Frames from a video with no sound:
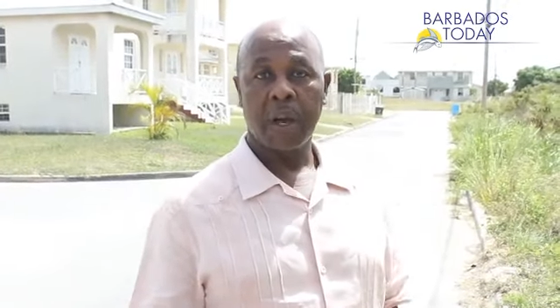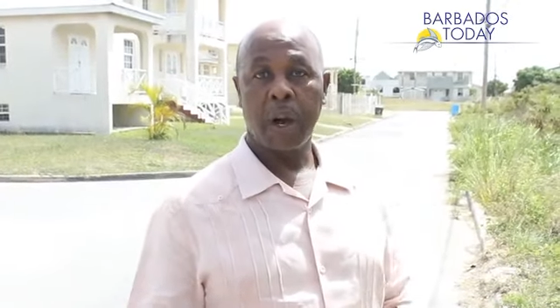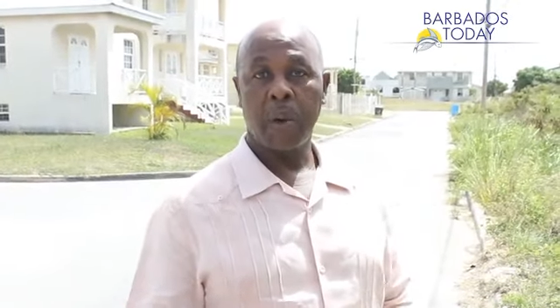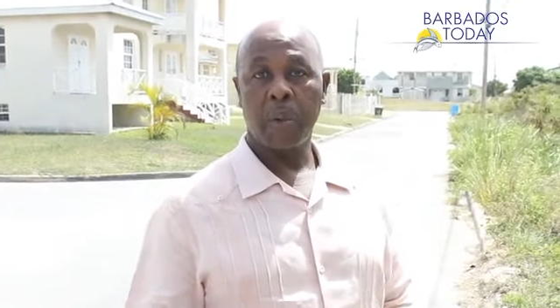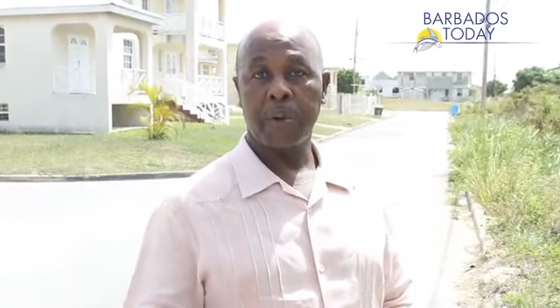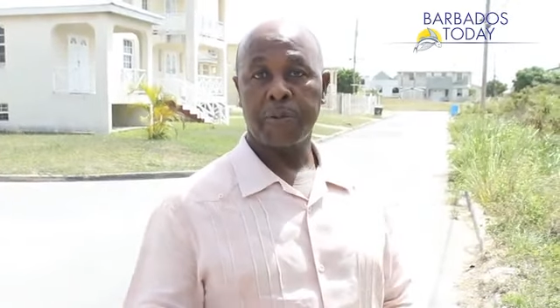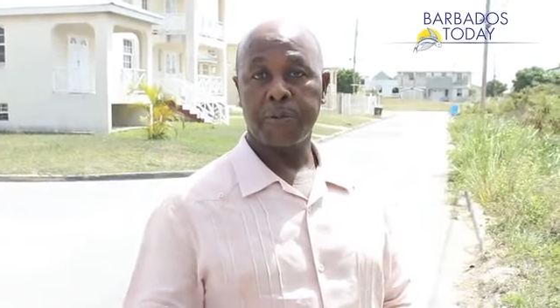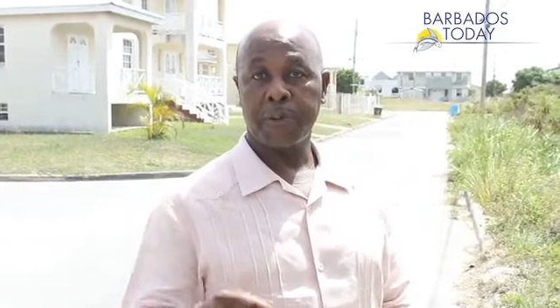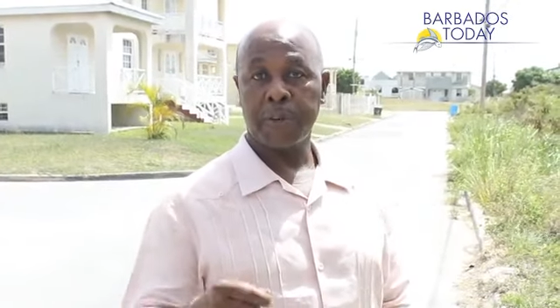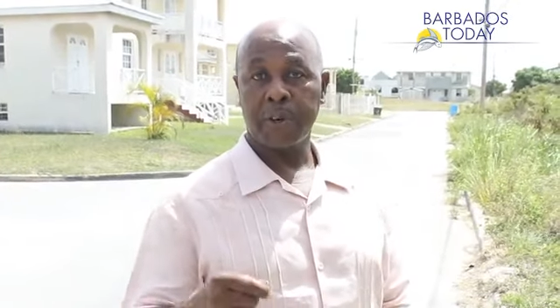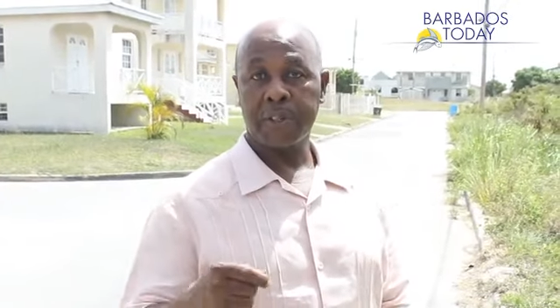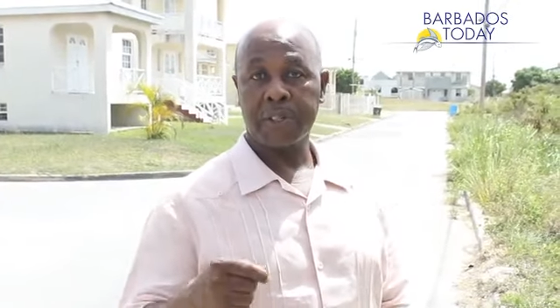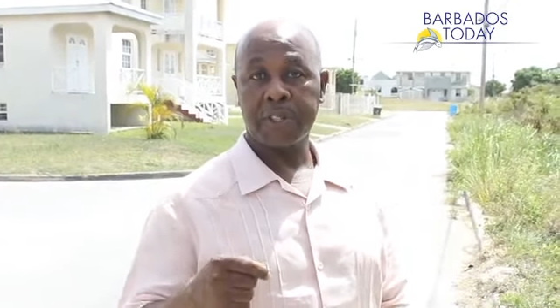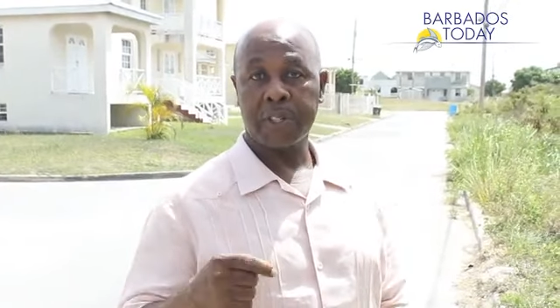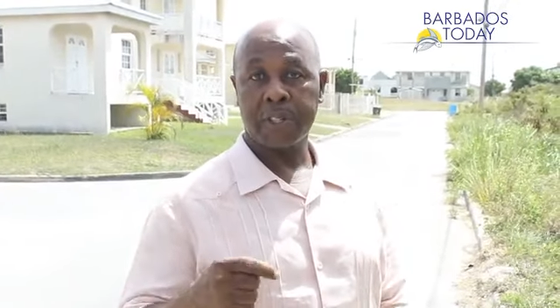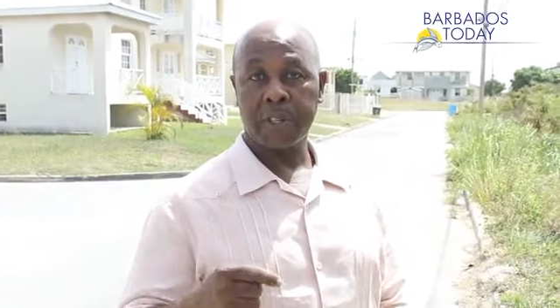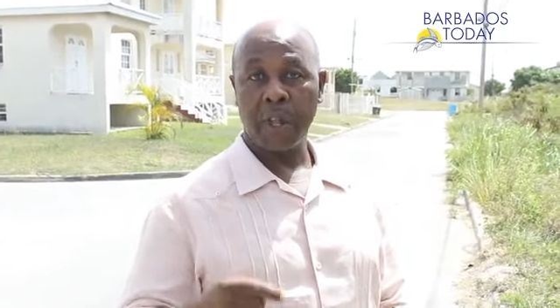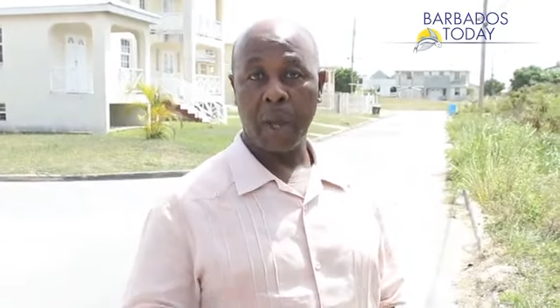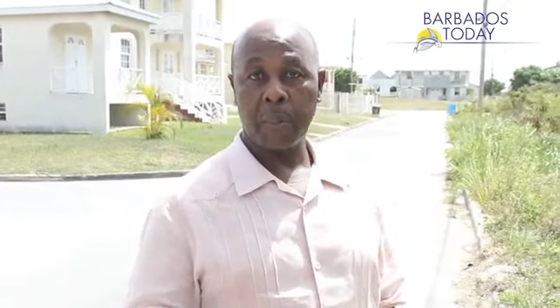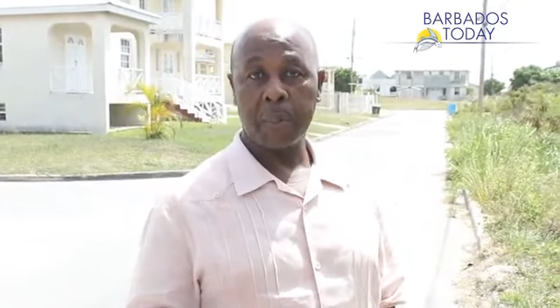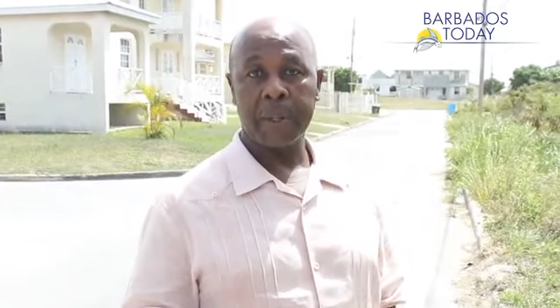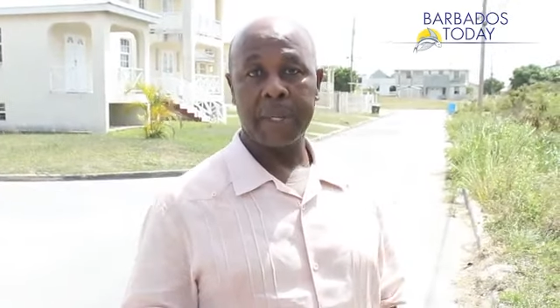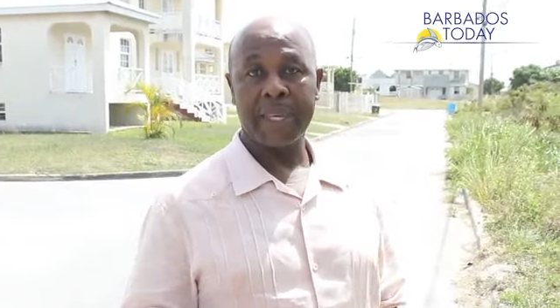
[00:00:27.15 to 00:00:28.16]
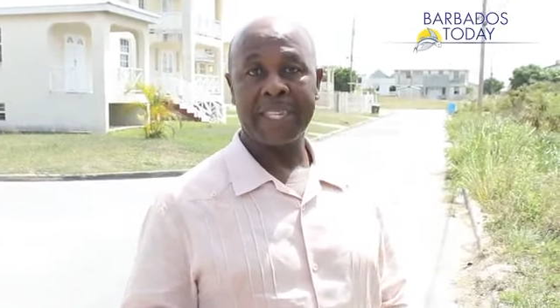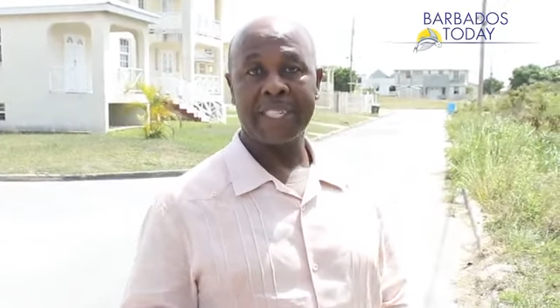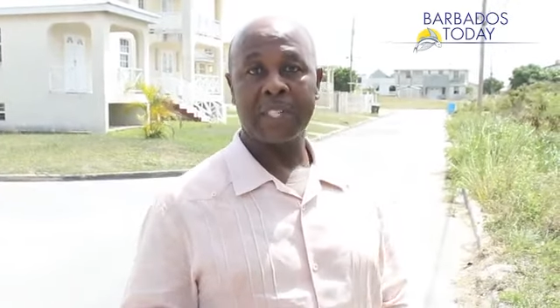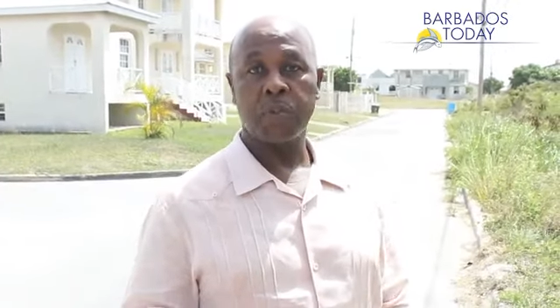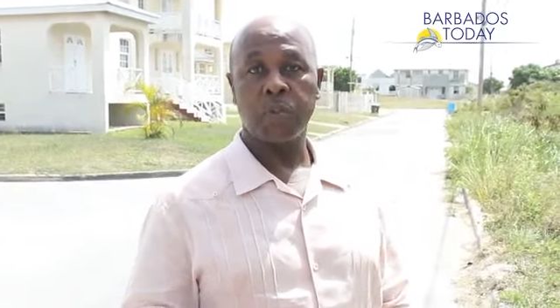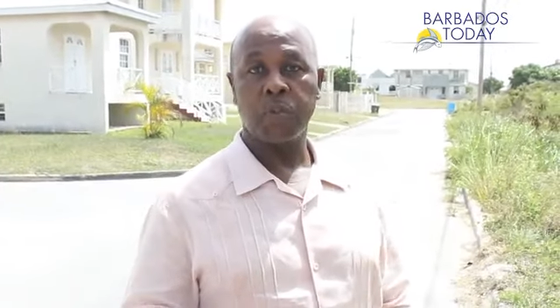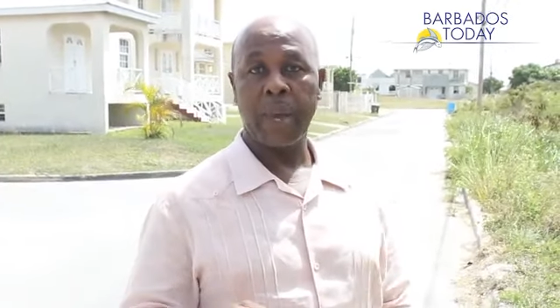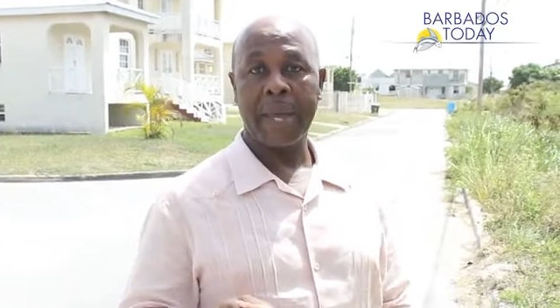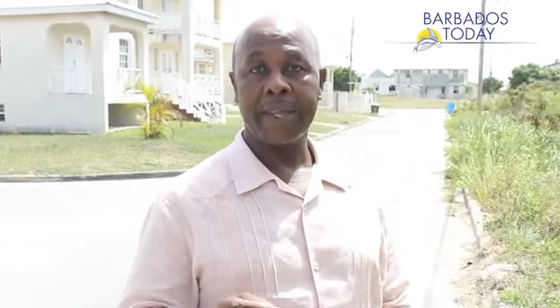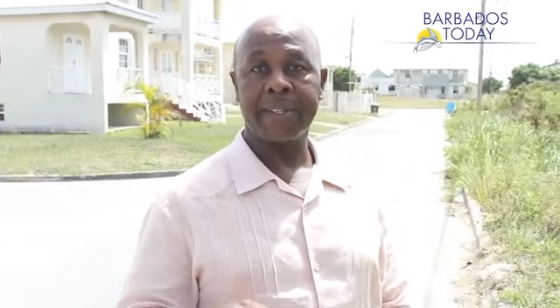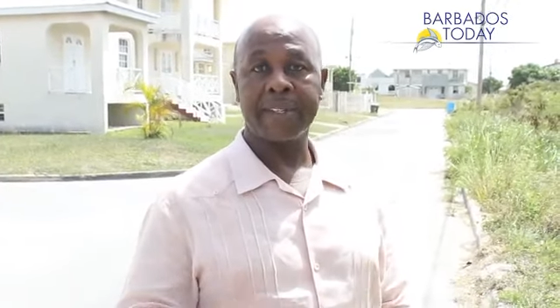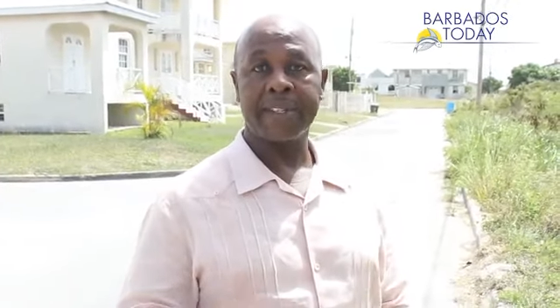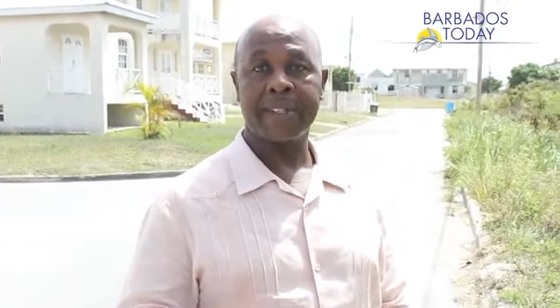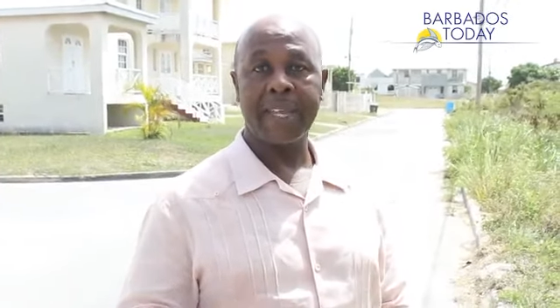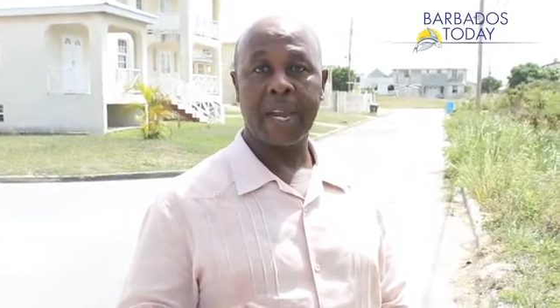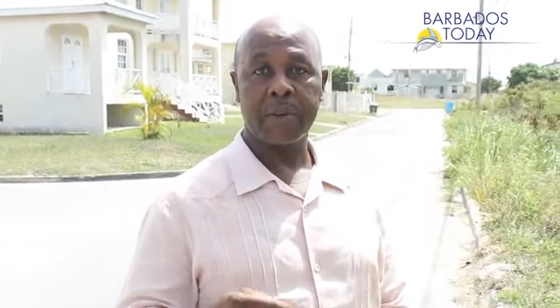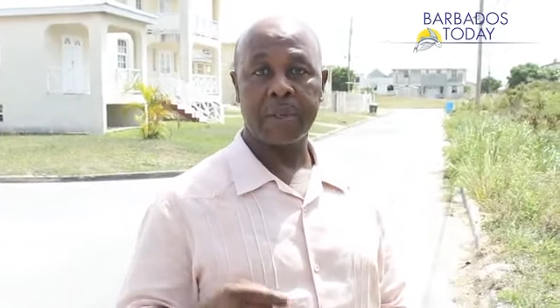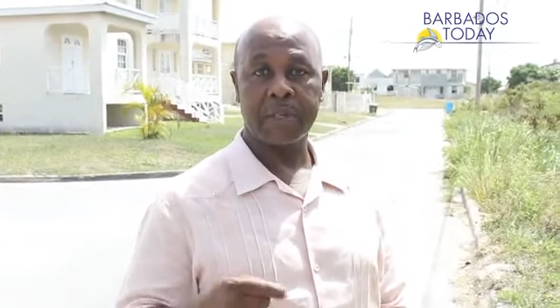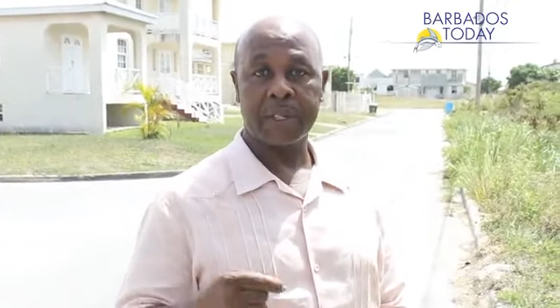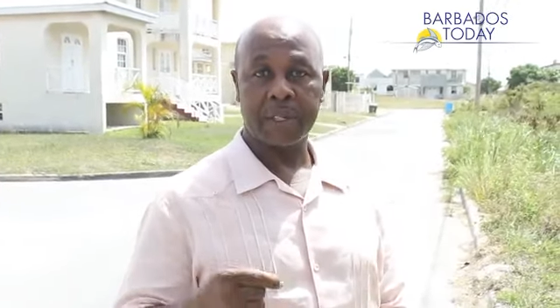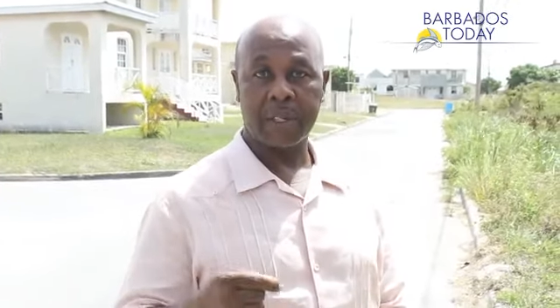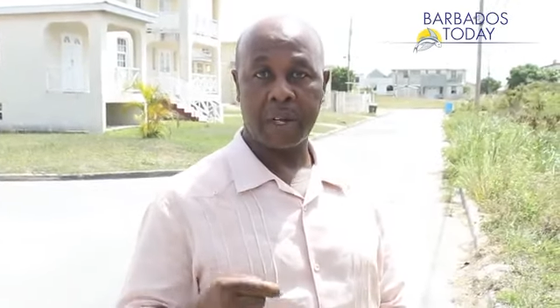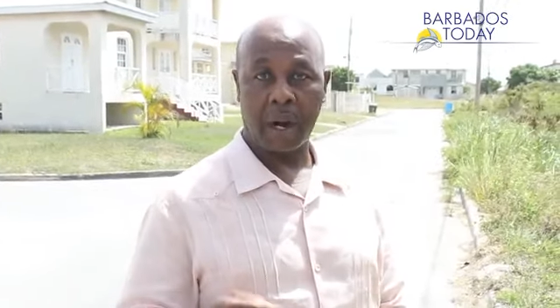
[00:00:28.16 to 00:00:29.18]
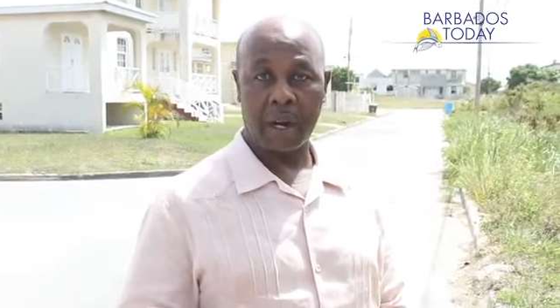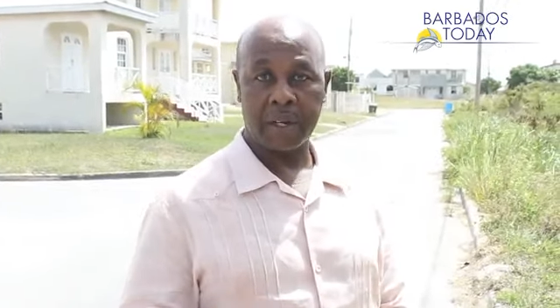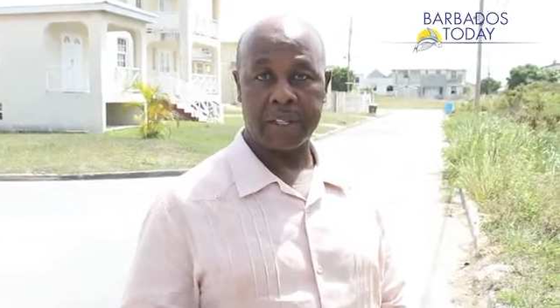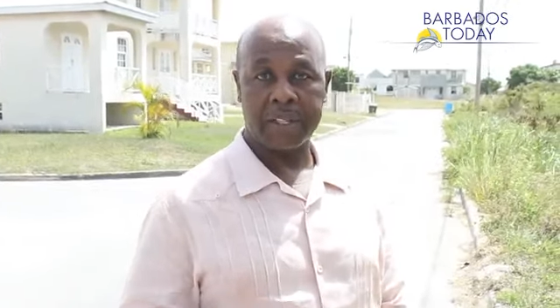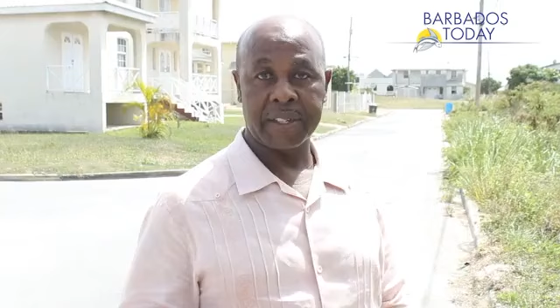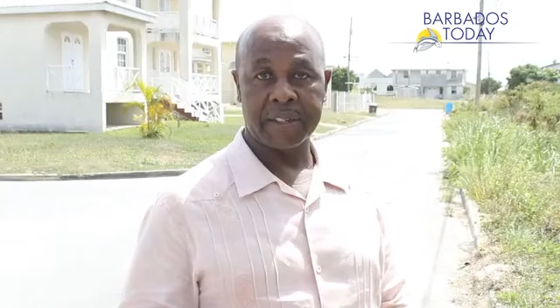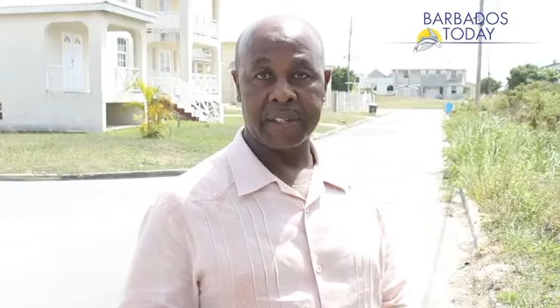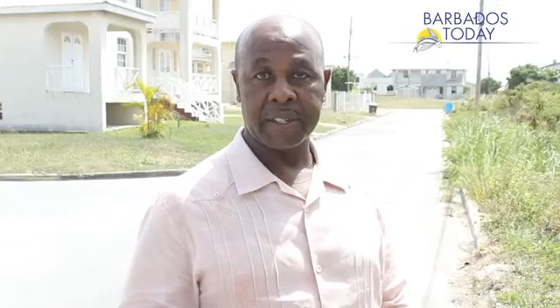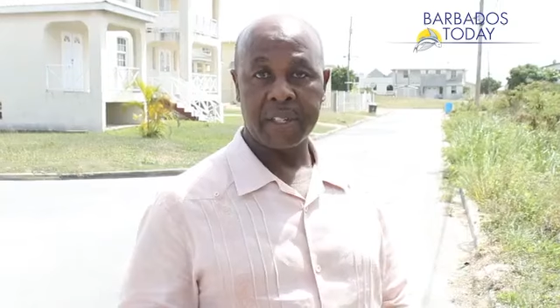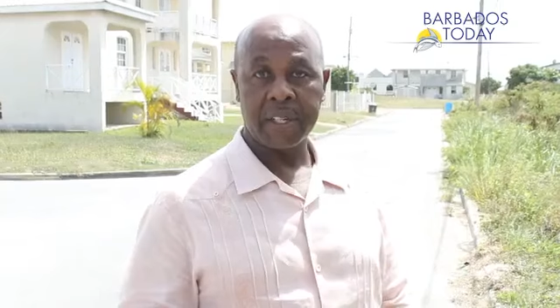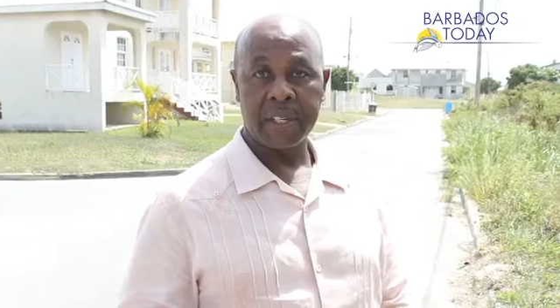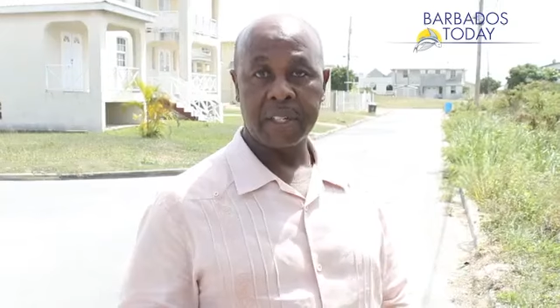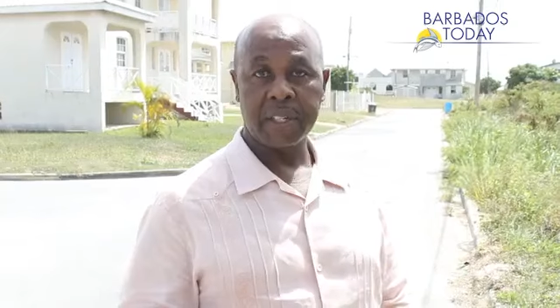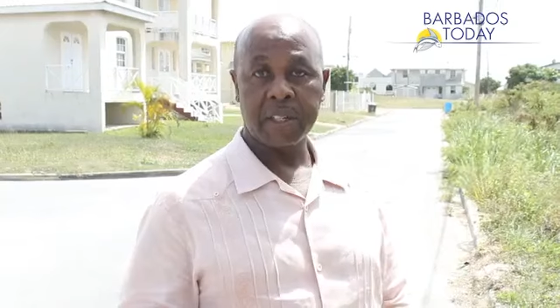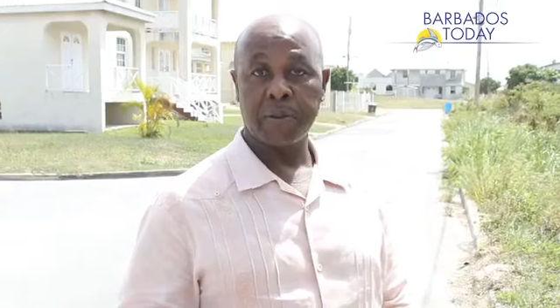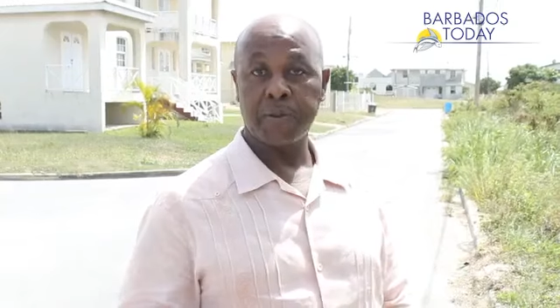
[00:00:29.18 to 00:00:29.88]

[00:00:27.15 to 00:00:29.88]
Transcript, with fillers: Our first stop is West Terrace Gardens